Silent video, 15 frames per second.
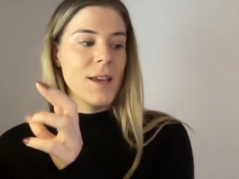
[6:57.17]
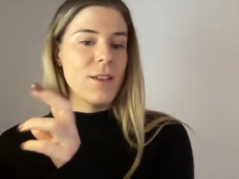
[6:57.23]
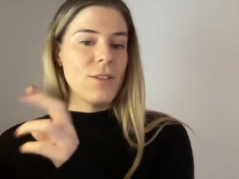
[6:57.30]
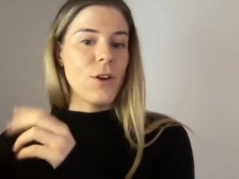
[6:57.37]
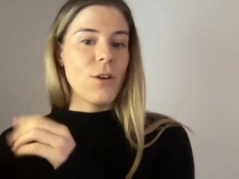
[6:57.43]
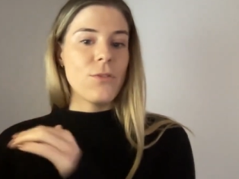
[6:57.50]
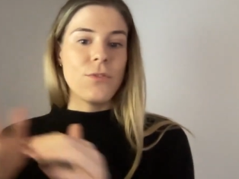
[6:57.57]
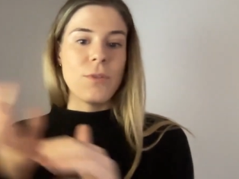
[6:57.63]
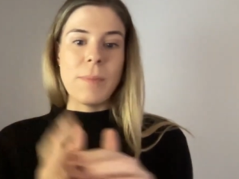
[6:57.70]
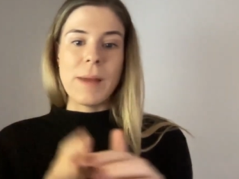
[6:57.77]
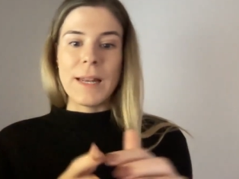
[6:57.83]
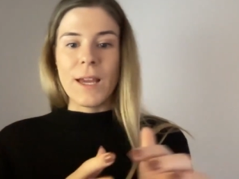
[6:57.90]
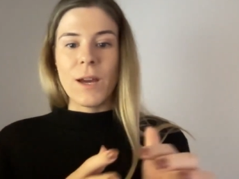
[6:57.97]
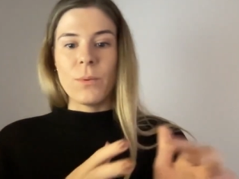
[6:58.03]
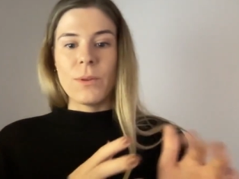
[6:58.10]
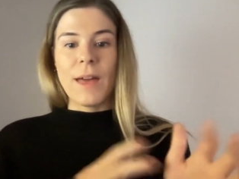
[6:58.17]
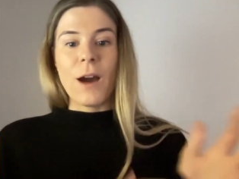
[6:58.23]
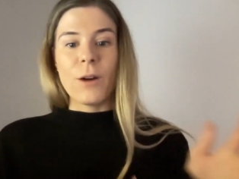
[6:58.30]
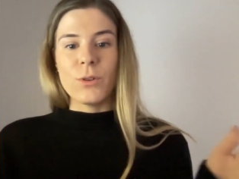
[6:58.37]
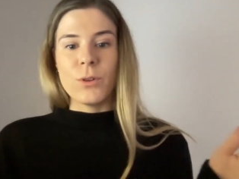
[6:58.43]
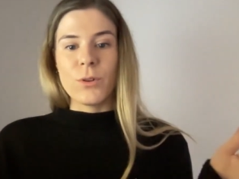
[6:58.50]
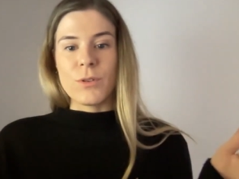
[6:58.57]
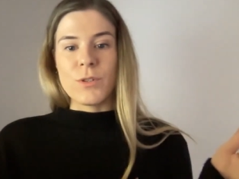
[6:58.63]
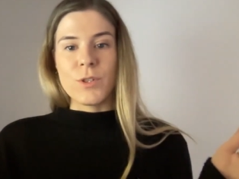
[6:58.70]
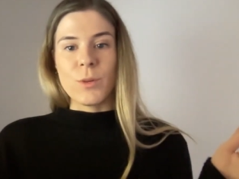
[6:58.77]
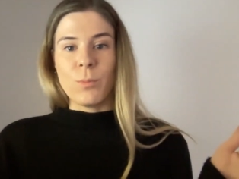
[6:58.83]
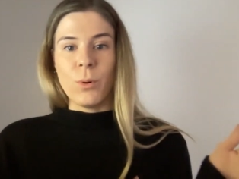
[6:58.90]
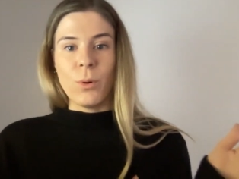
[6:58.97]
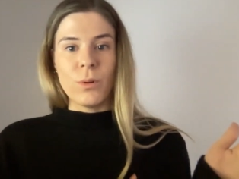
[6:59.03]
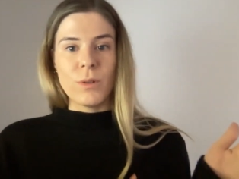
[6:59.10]
that are familiar with how you can
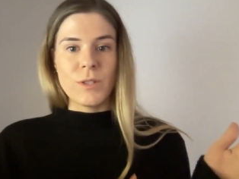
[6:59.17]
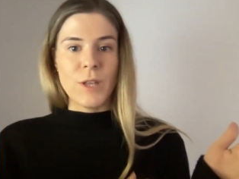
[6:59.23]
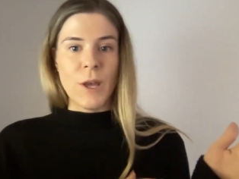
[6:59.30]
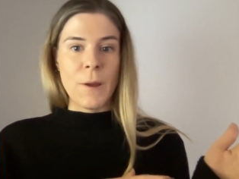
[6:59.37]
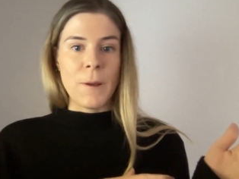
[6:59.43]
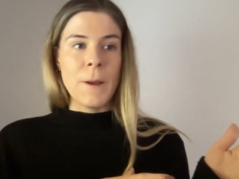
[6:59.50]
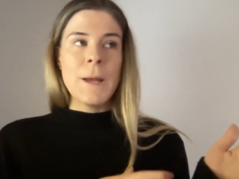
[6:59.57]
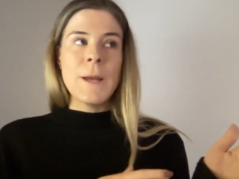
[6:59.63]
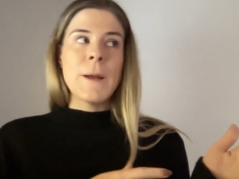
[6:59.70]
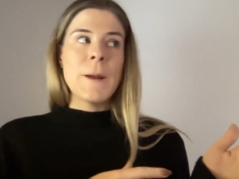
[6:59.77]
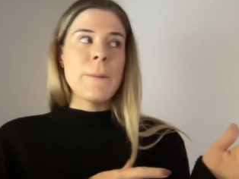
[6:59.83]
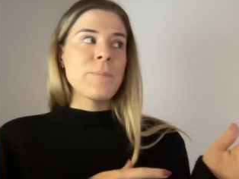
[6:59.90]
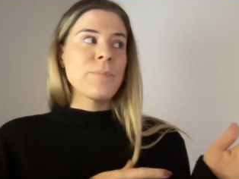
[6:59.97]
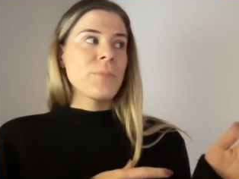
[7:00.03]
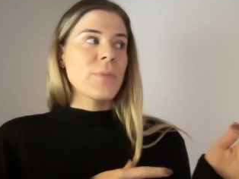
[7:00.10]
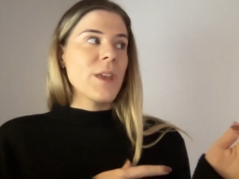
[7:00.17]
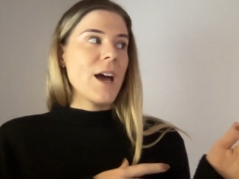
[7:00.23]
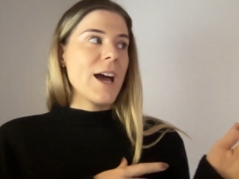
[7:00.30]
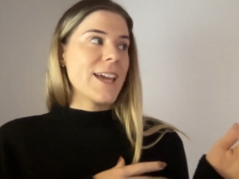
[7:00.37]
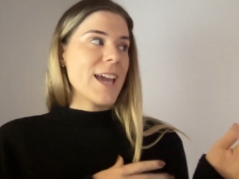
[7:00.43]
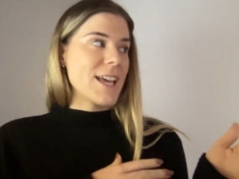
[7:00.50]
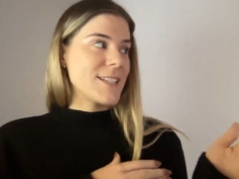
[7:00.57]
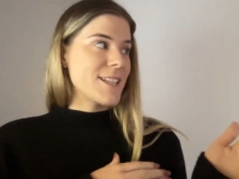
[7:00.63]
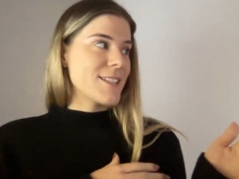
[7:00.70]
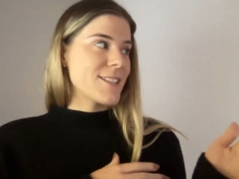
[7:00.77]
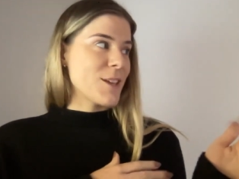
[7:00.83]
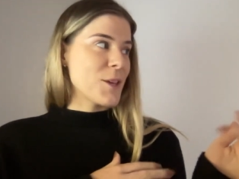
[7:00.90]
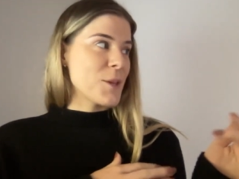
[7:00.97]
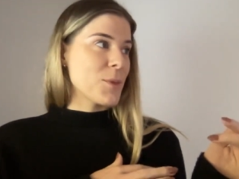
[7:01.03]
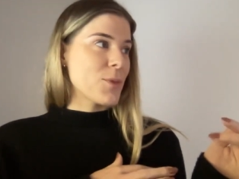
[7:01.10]
support. So I guess it's
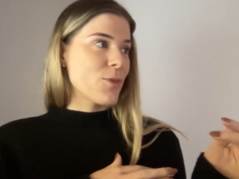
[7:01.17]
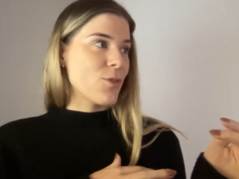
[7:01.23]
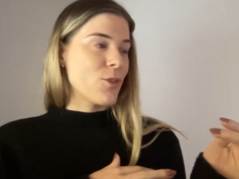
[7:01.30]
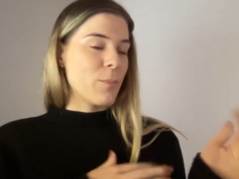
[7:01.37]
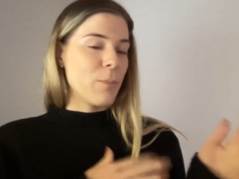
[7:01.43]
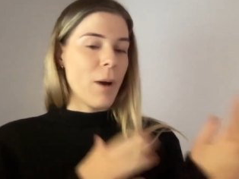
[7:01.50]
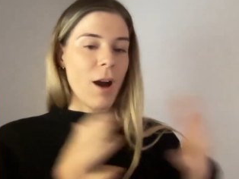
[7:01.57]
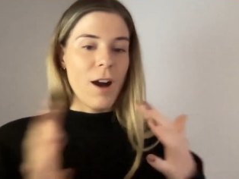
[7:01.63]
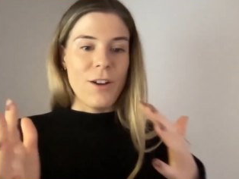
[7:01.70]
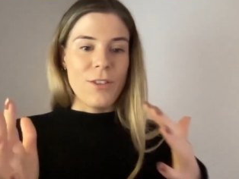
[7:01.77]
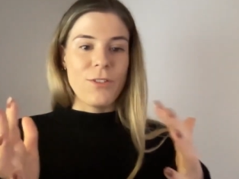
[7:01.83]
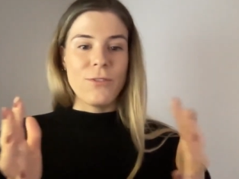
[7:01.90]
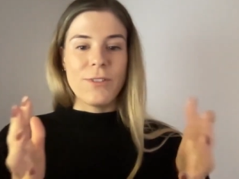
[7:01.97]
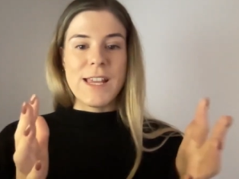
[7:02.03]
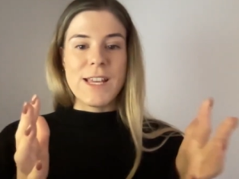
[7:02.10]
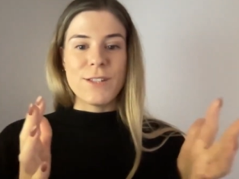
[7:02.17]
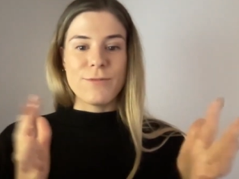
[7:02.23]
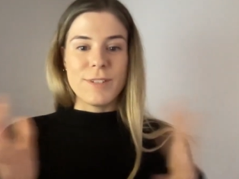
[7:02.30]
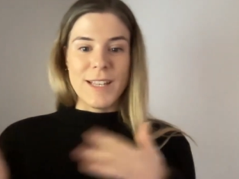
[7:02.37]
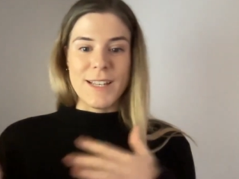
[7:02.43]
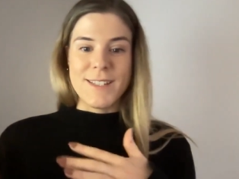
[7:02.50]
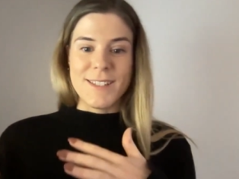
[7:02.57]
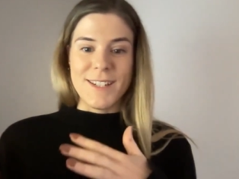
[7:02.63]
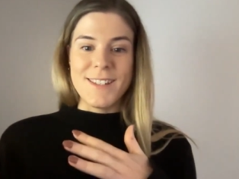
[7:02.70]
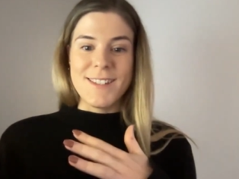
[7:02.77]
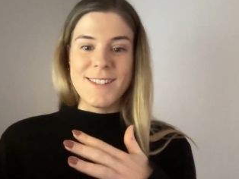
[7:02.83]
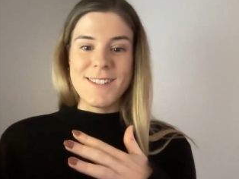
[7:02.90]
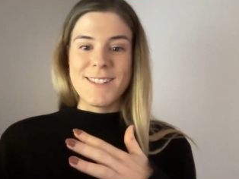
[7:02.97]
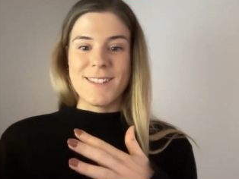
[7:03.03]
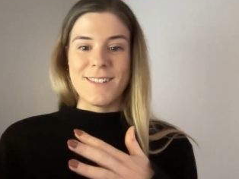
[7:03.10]
the path of least
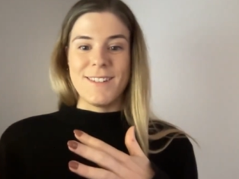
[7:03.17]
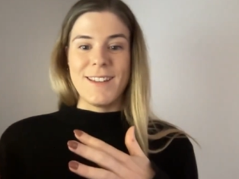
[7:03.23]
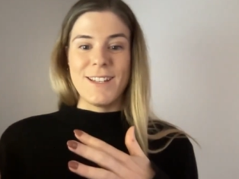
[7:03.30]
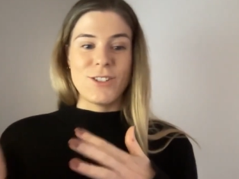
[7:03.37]
resistance. It's